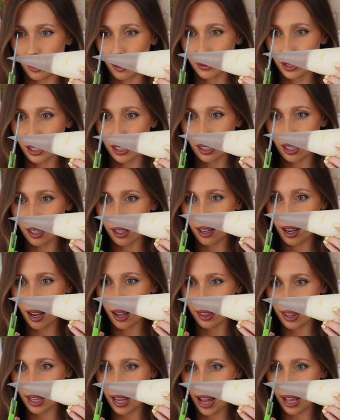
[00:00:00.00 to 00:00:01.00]
I'm just gonna
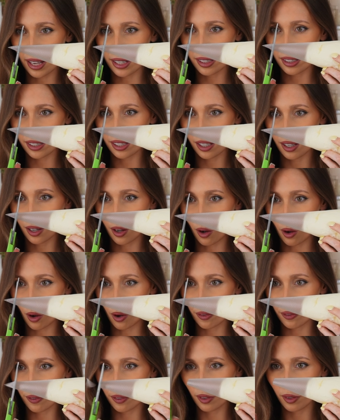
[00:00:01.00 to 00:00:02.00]
cut the end
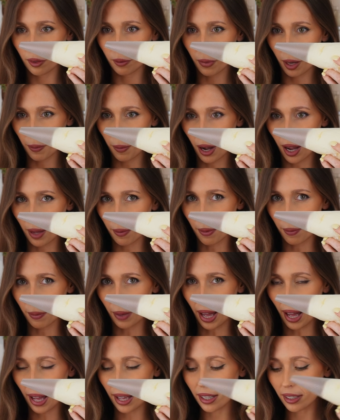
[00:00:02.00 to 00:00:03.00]
off my piping
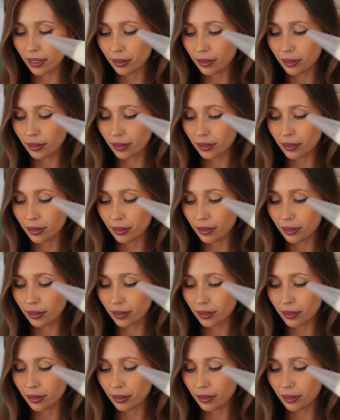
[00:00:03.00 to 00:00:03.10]
bag.